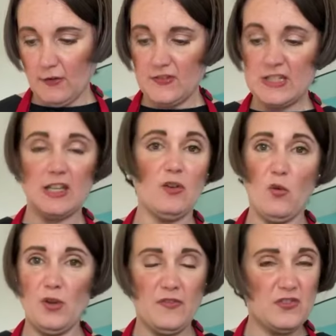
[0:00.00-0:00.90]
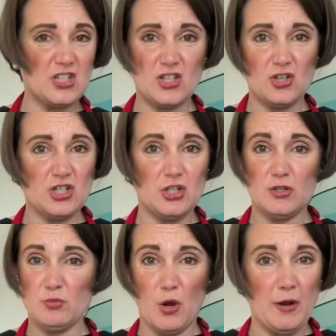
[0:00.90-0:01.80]
Obviously, all you've just got to do
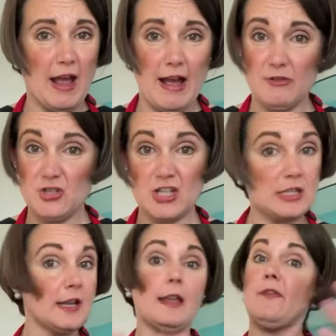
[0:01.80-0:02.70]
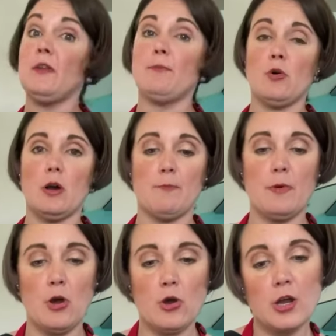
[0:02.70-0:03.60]
is roll it out, just like if you bought a
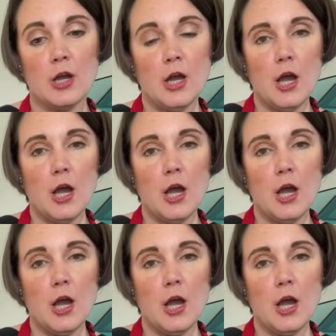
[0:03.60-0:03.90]
block